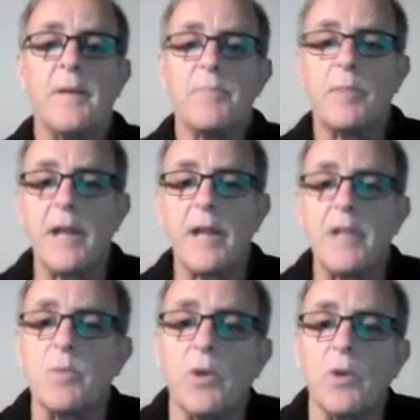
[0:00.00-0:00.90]
But it is
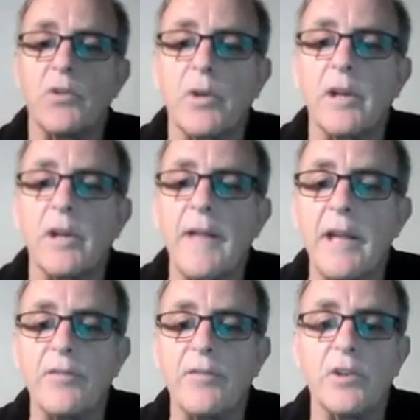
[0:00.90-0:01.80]
worth looking at that
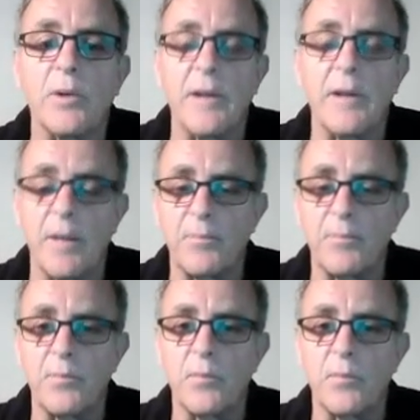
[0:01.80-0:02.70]
if you do it. Now,
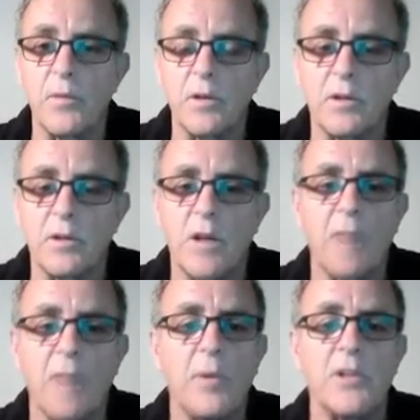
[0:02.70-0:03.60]
I
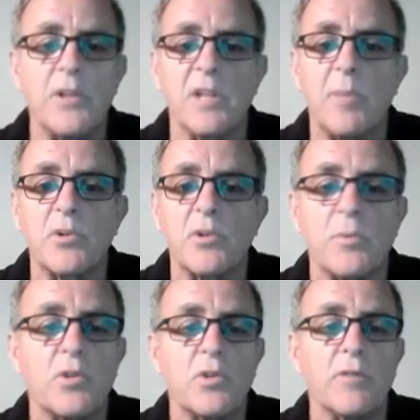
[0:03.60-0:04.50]
put this at the bottom, I
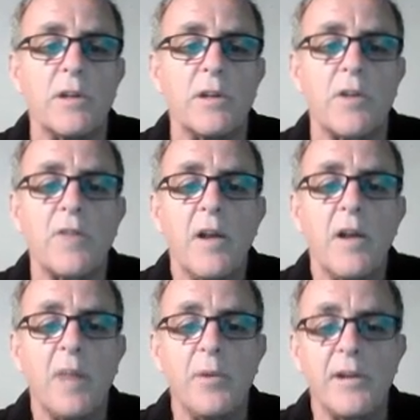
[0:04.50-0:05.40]
shouldn't really, I
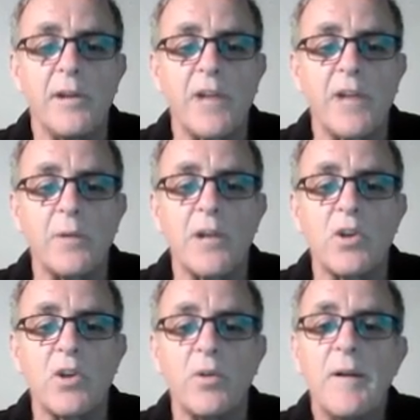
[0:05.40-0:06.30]
put there, don't let
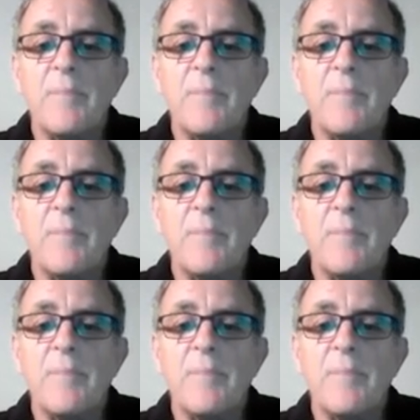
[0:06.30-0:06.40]
on.